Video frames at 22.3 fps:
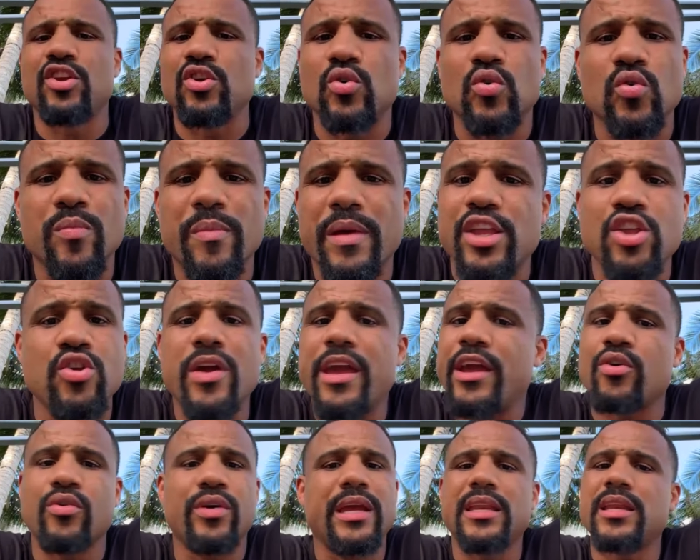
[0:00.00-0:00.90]
that dude, man,
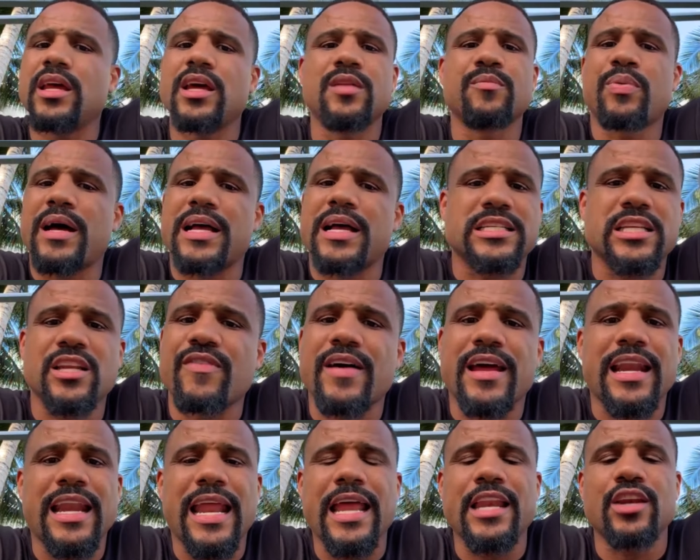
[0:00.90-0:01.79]
you ain't gonna get nothing
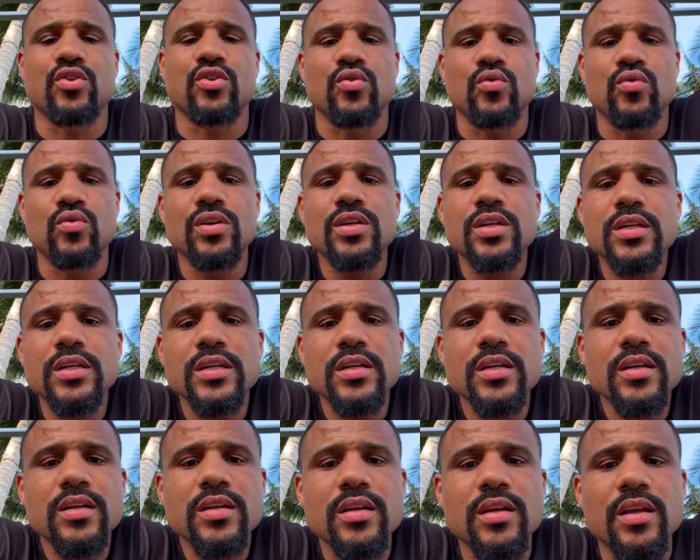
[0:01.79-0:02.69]
positive out of that dude.
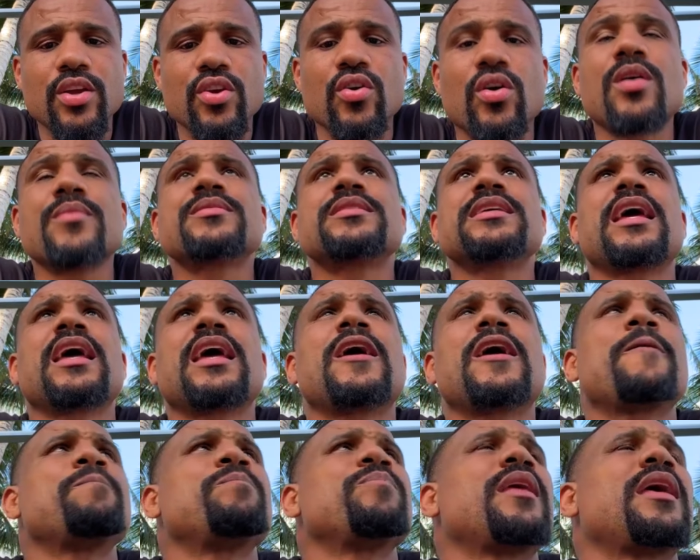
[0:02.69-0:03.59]
You know what I'm
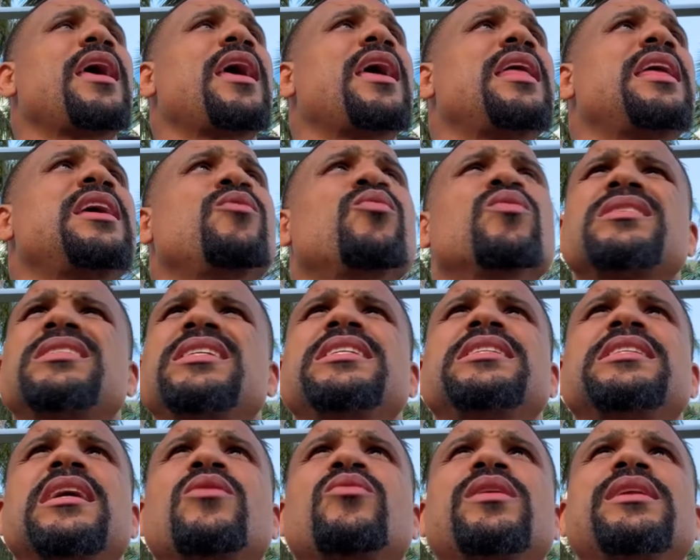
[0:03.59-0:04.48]
saying? And he, once
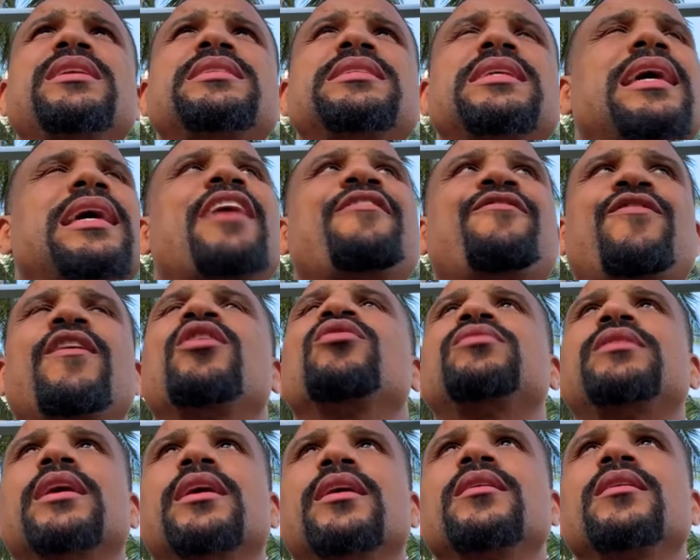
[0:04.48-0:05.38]
he said what he said, I
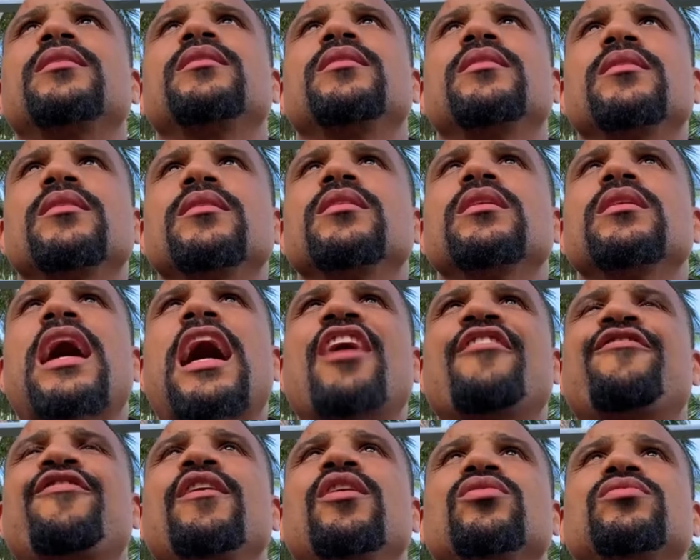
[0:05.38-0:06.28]
felt it.
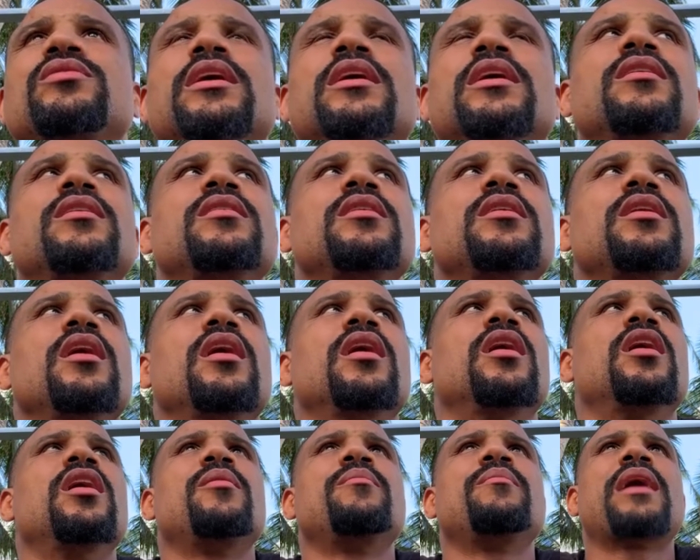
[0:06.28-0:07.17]
I felt it.
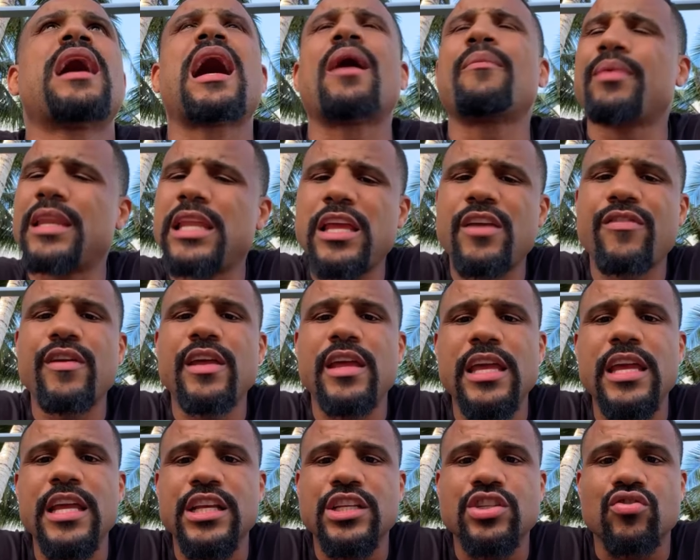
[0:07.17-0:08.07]
Um, I believe
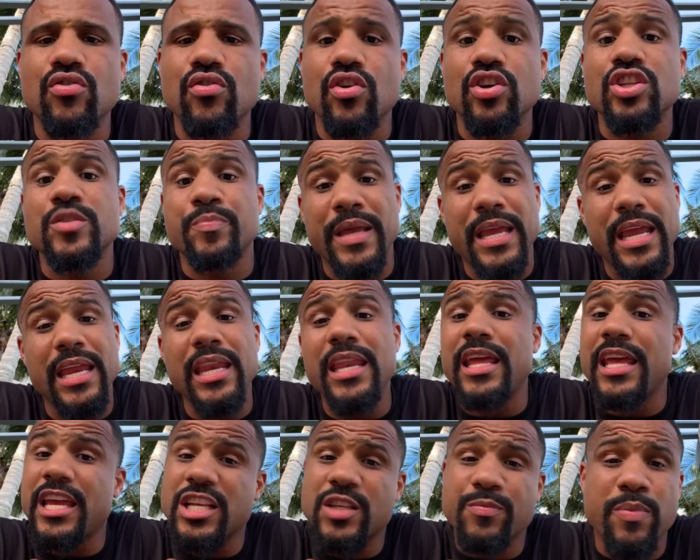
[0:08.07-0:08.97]
he is strong.
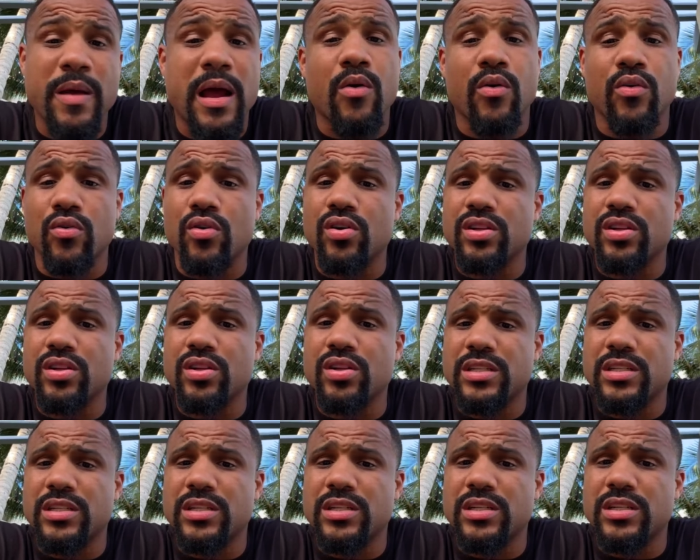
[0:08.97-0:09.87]
Speed is power on
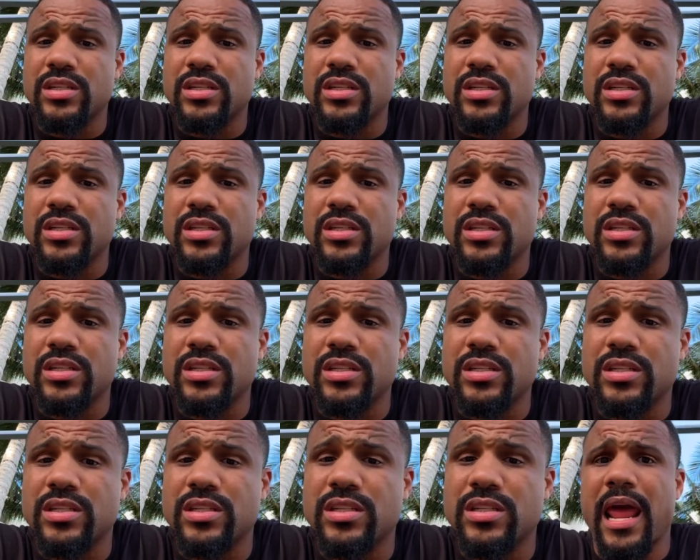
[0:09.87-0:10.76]
top
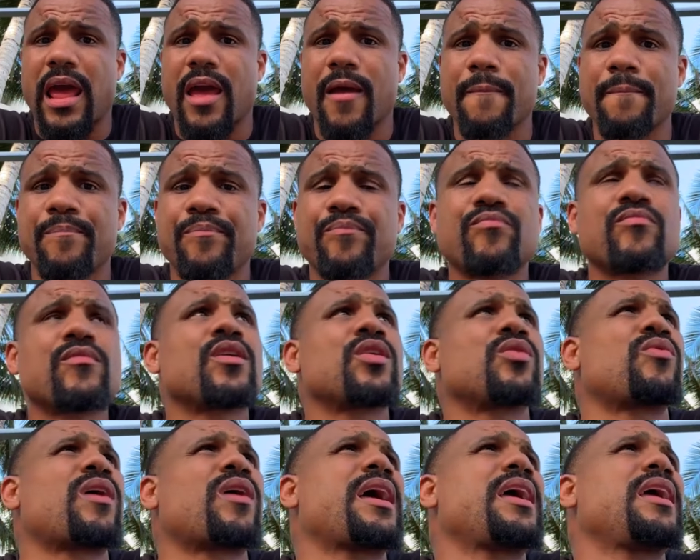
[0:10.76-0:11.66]
of that,
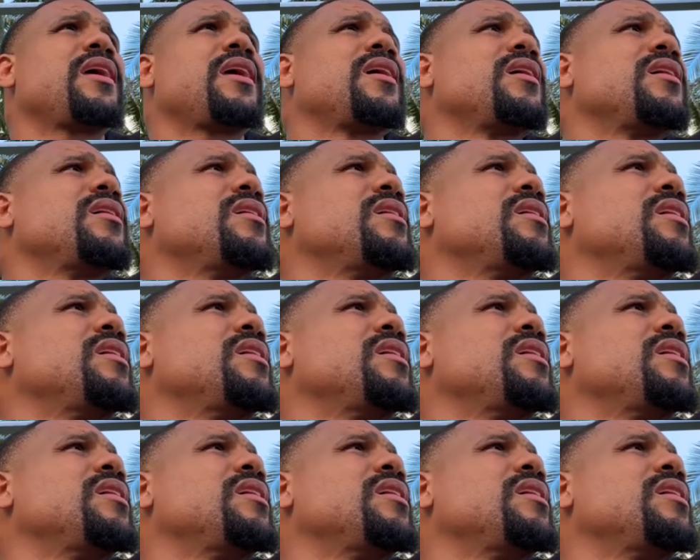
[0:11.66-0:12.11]
right?